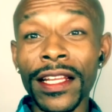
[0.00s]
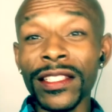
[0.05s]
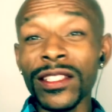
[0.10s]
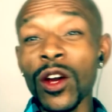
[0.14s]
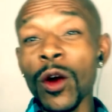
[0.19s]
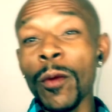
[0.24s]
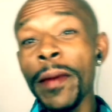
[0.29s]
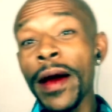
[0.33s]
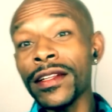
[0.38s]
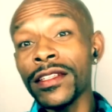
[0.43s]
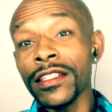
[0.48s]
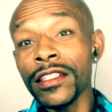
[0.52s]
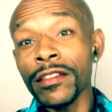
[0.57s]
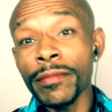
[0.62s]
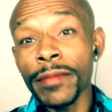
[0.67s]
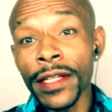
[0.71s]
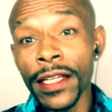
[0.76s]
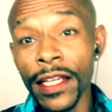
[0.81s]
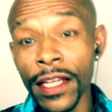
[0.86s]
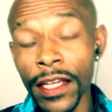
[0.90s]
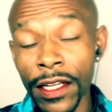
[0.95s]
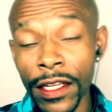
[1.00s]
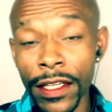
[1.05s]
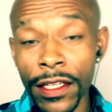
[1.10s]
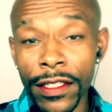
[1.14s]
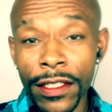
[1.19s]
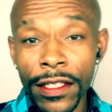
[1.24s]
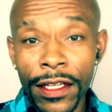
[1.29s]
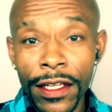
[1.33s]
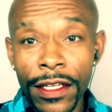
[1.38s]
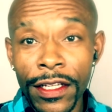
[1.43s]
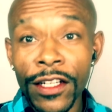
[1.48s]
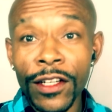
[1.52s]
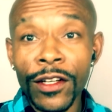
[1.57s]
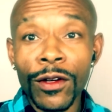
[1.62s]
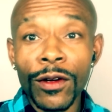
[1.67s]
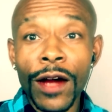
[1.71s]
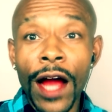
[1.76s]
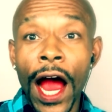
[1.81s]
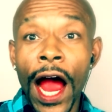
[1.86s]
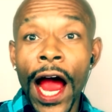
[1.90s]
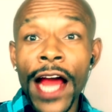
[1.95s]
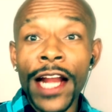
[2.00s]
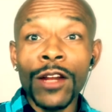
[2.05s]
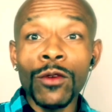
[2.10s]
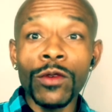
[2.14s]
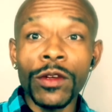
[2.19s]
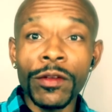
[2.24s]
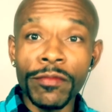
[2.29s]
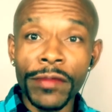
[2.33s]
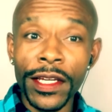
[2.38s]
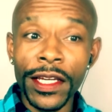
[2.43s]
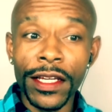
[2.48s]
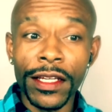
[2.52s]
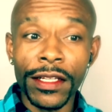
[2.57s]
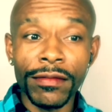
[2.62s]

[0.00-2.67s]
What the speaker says: go back to the beginning. How did we meet?